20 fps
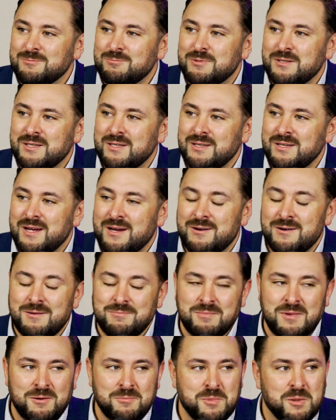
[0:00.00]
But you know,
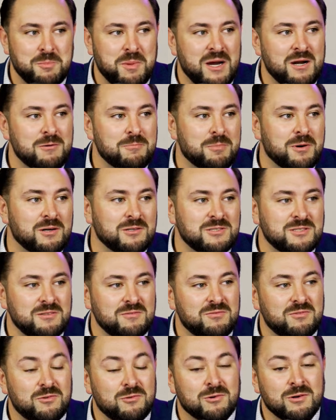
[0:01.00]
I'm I'm a better person
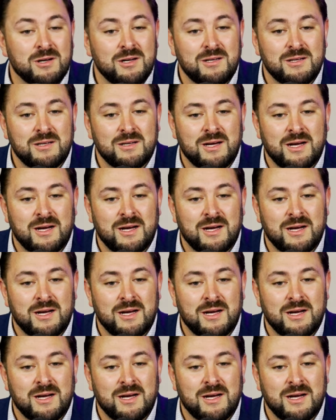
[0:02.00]
for it.